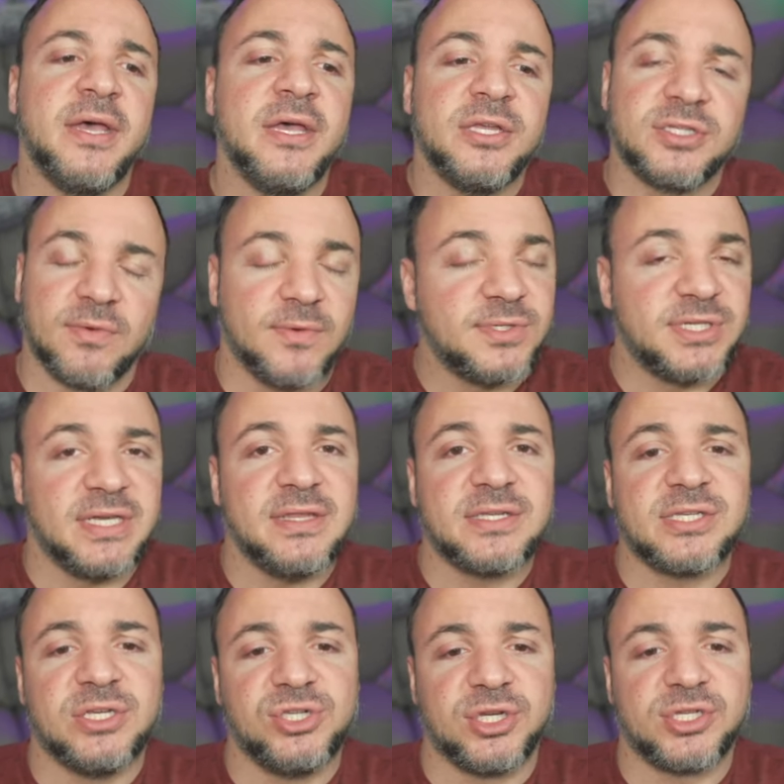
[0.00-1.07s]
So we'll see this
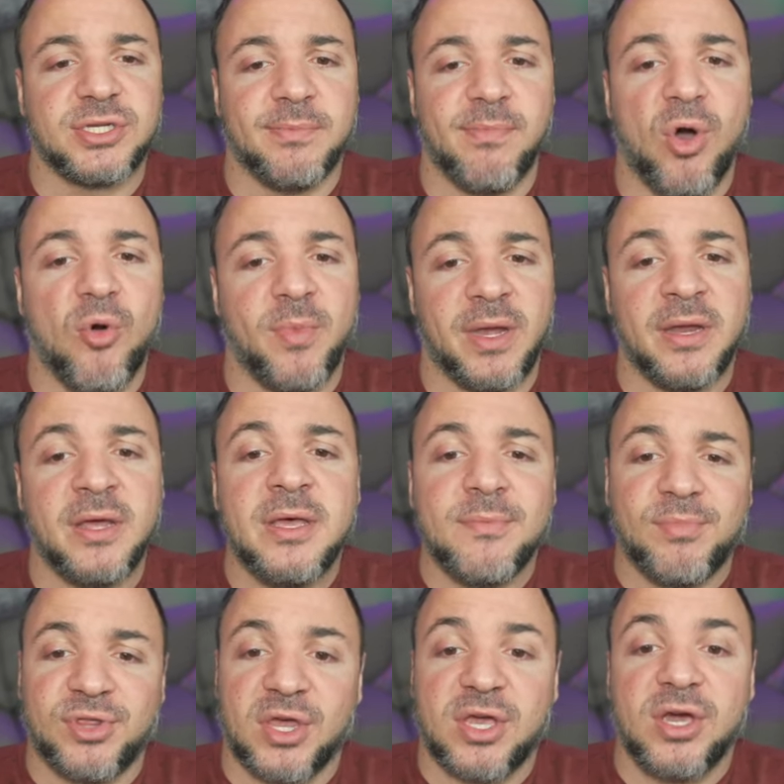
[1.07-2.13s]
in just a moment,
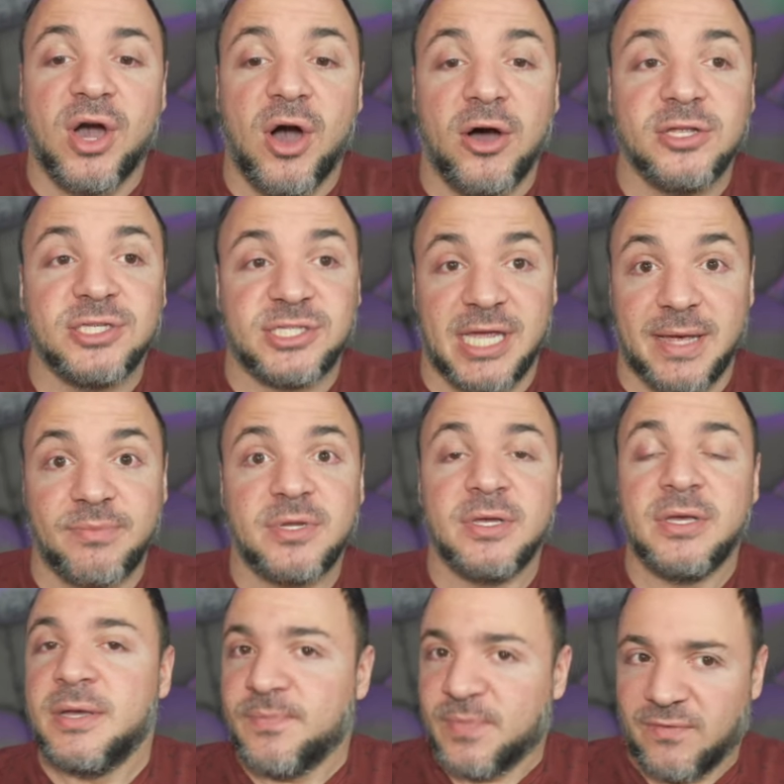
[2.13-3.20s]
but the concept
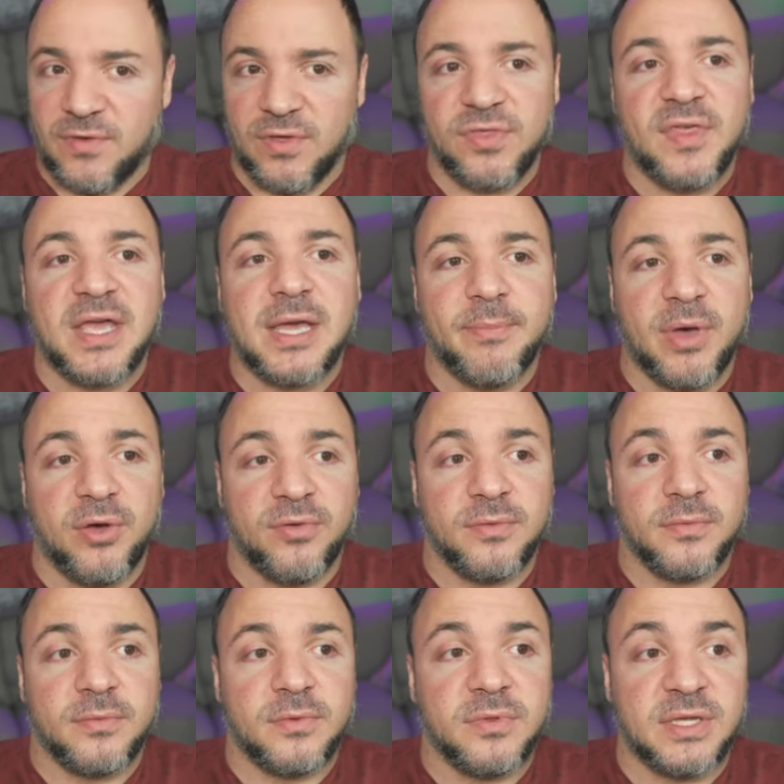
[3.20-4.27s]
if you think about
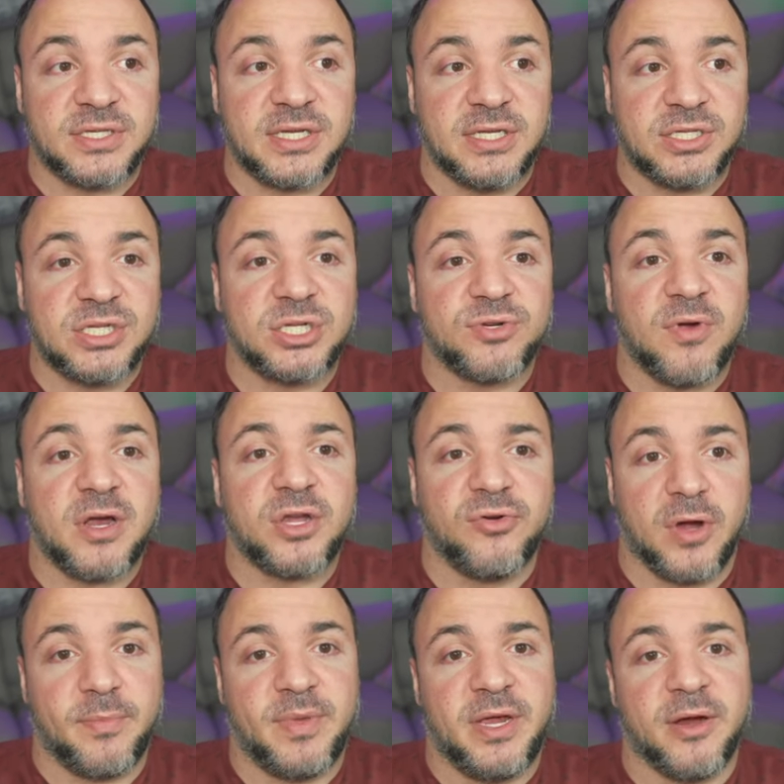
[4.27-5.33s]
this constructor
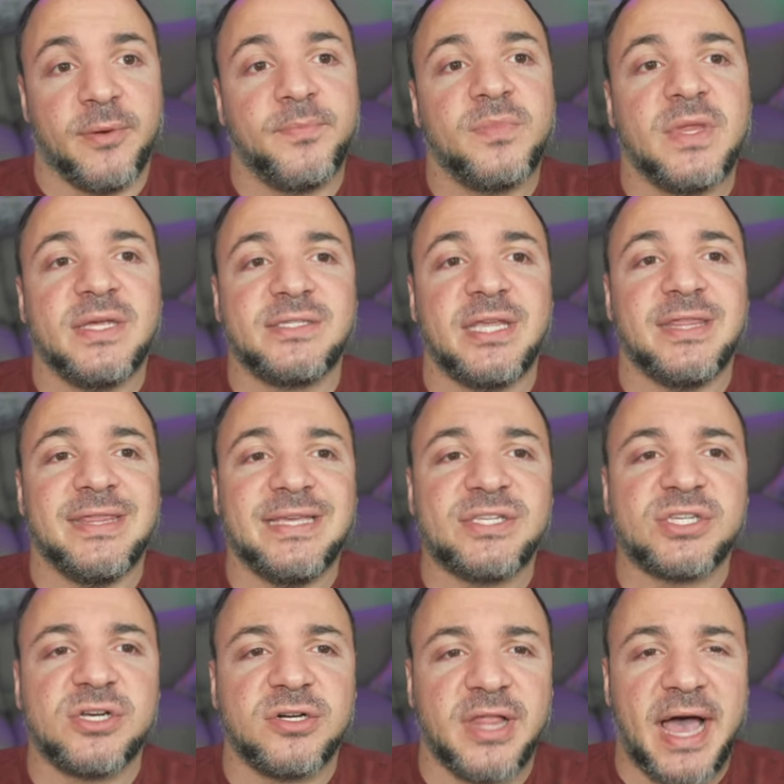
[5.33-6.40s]
up here is that this
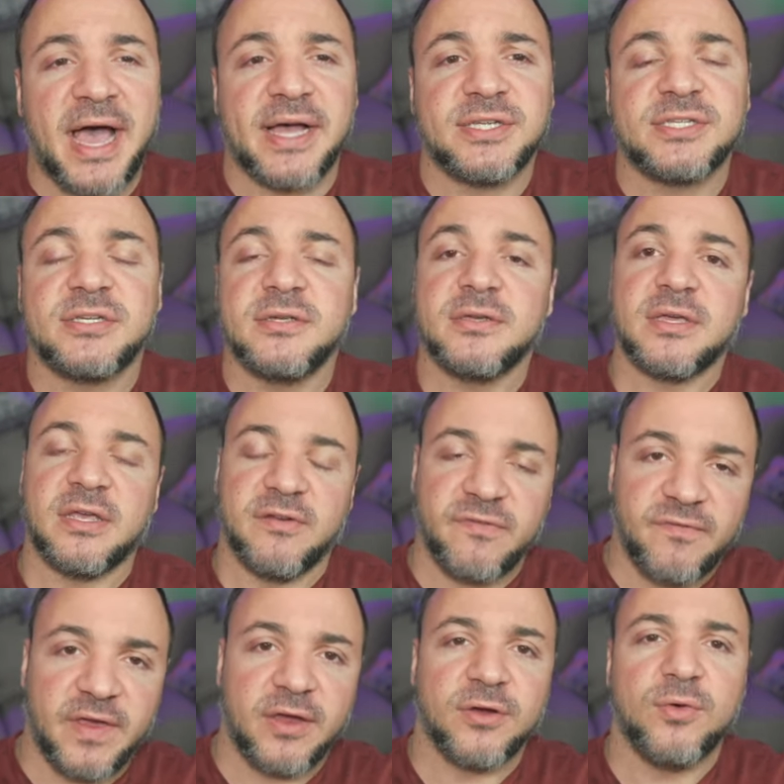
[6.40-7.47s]
class,
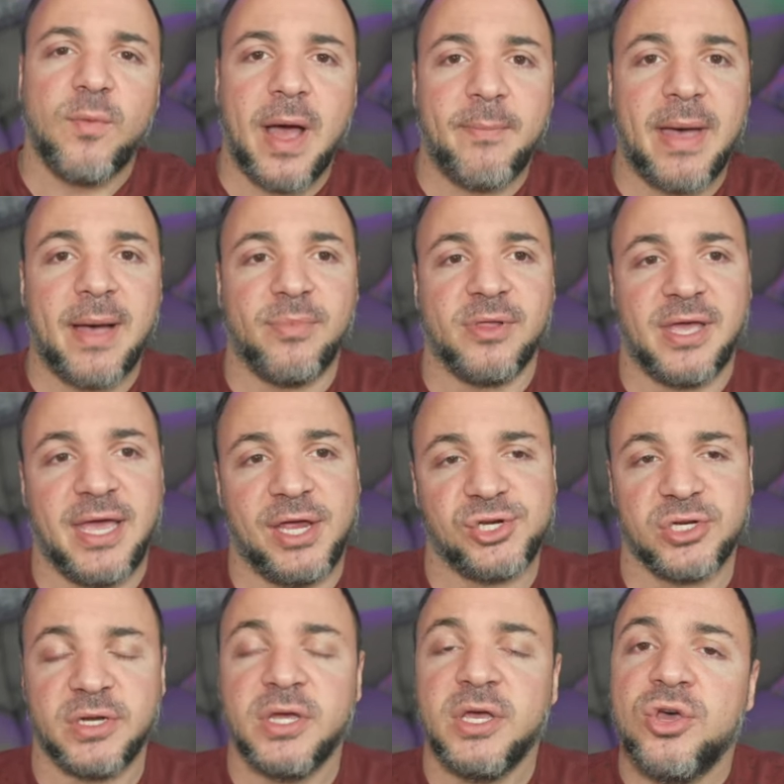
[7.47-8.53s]
configured web application,
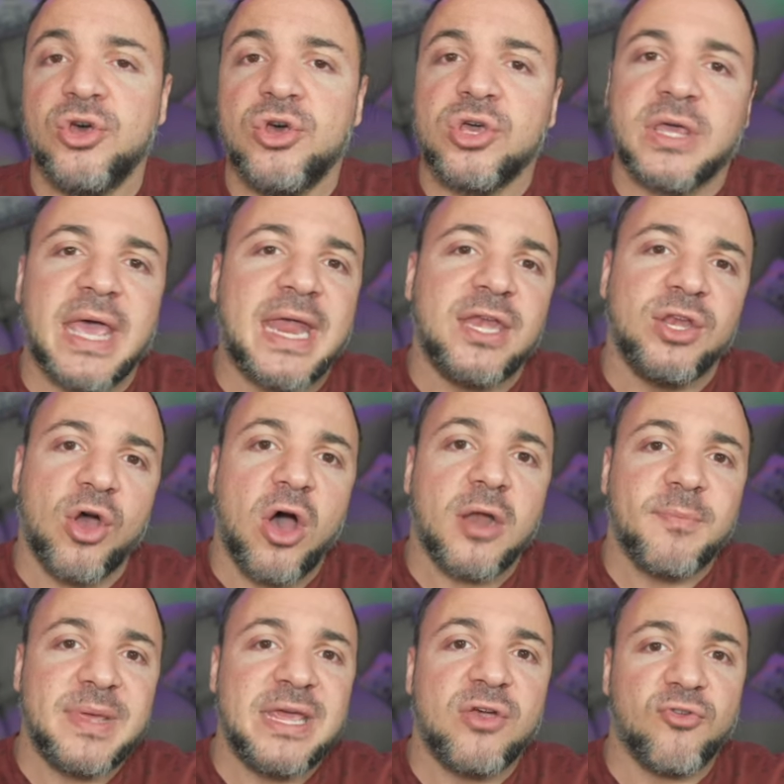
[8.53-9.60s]
cannot
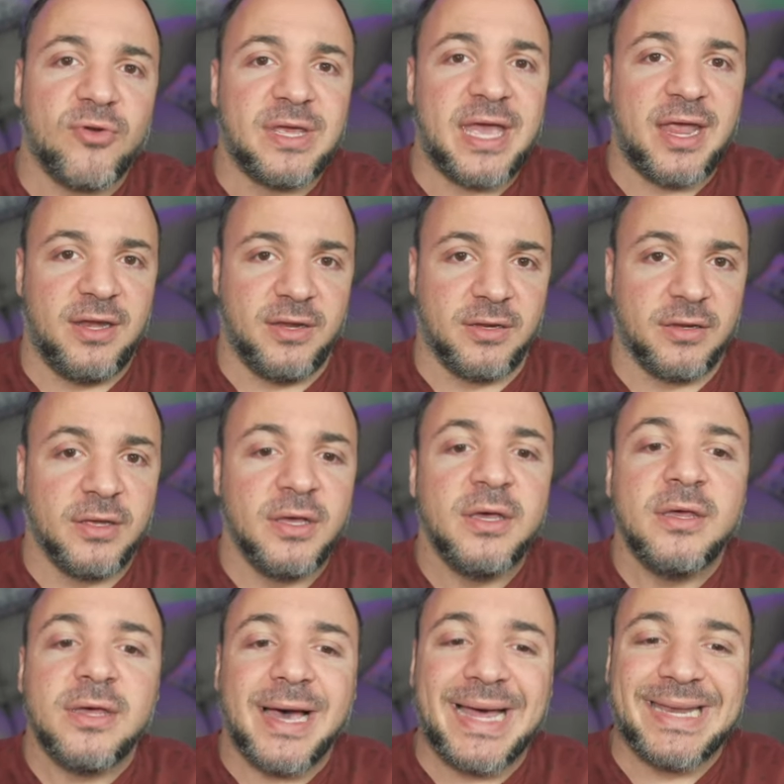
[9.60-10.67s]
be created
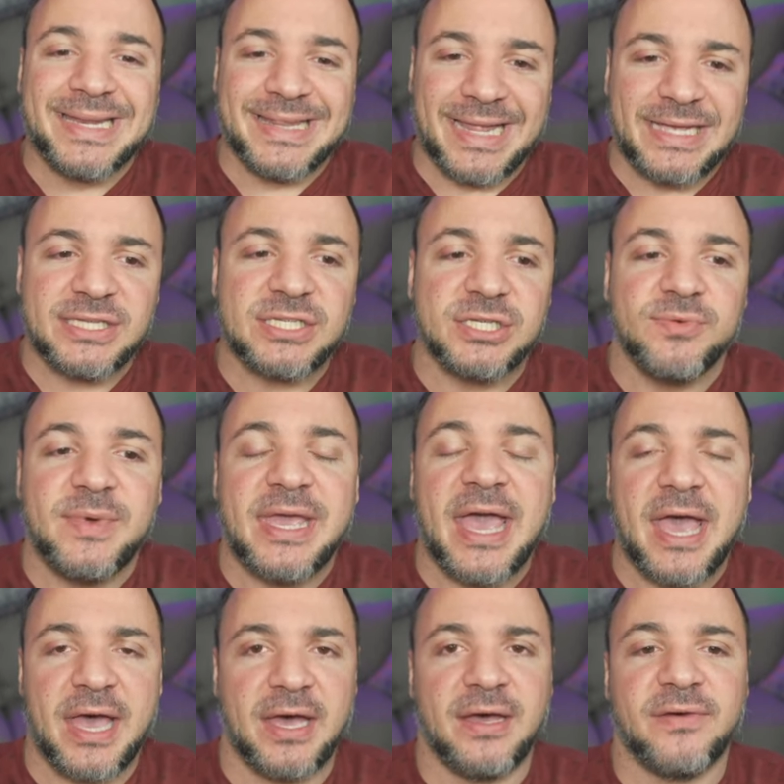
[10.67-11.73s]
unless we
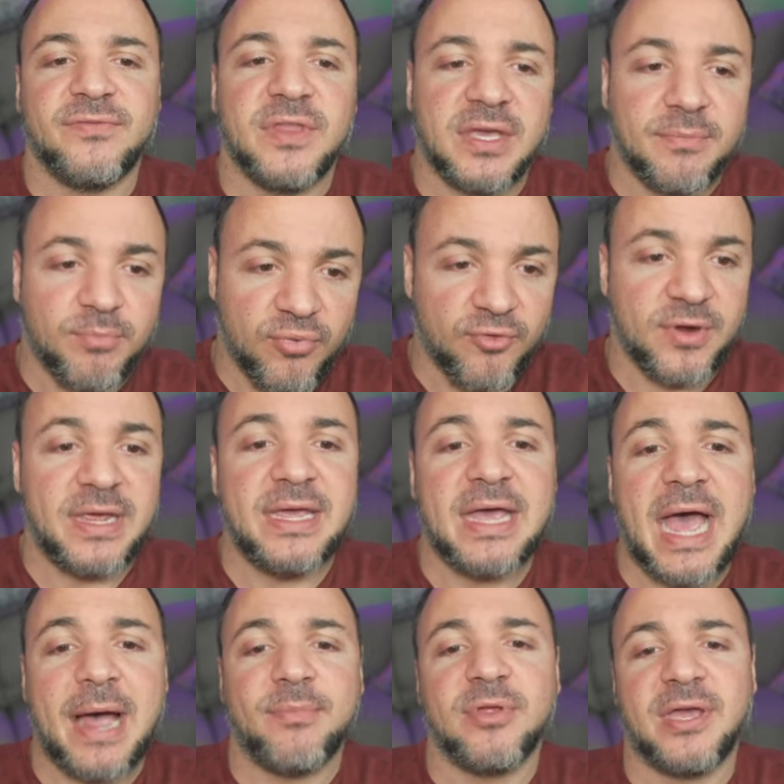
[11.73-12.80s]
have the
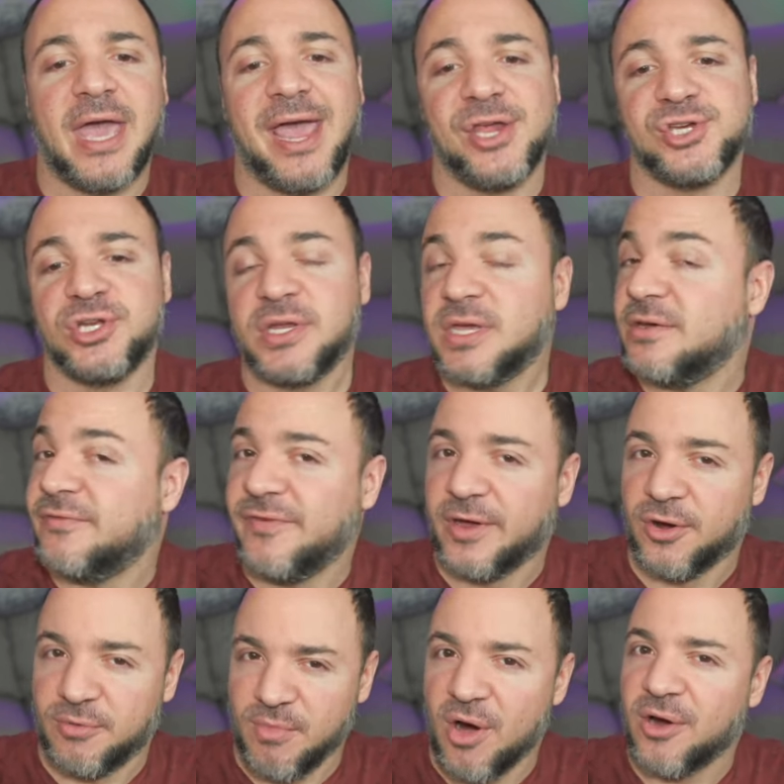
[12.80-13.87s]
pre-application
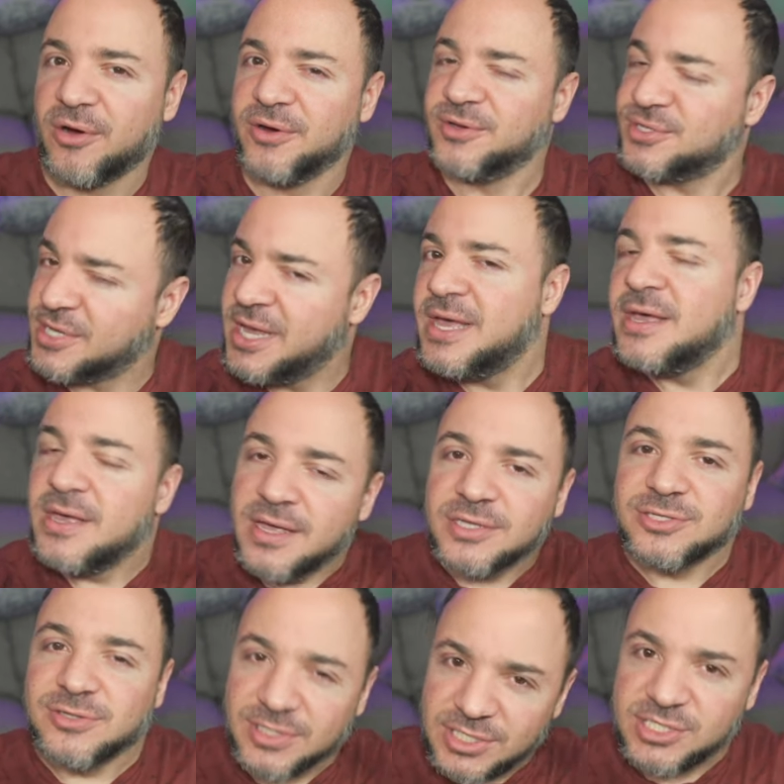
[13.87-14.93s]
configured markers. So
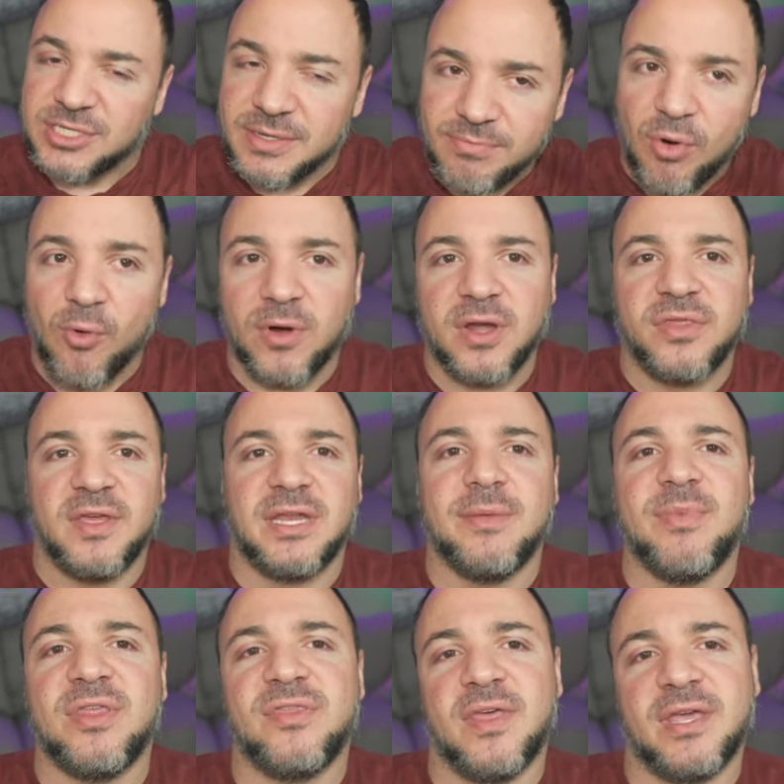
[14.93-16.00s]
this is an important thing to be
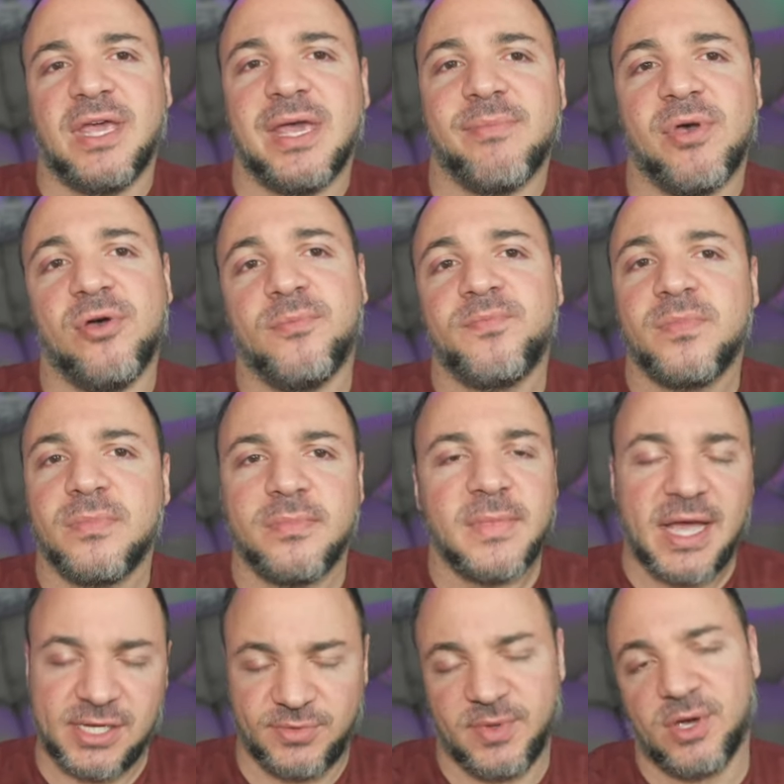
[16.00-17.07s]
thinking about
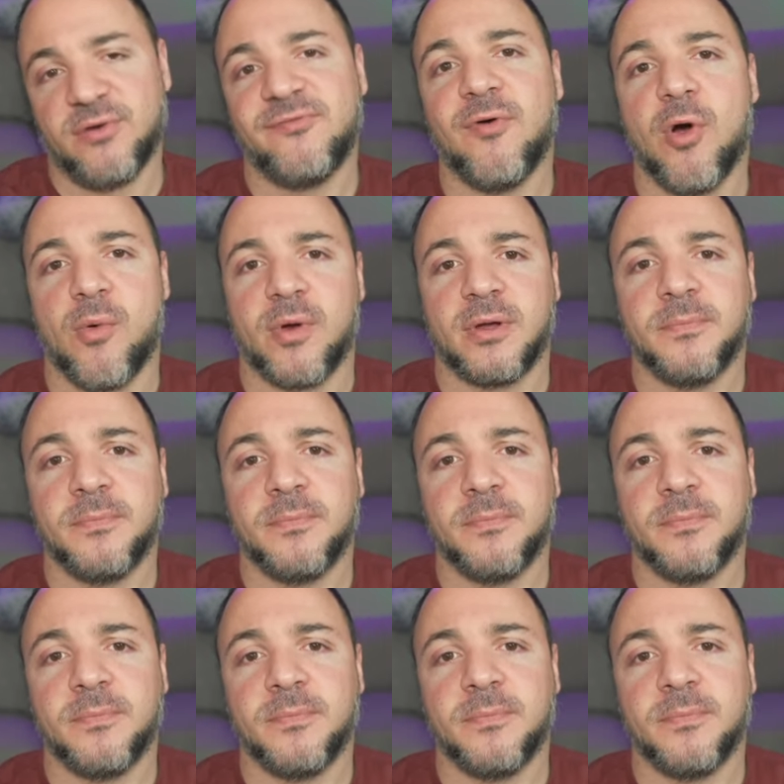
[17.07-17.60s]
as we go forward.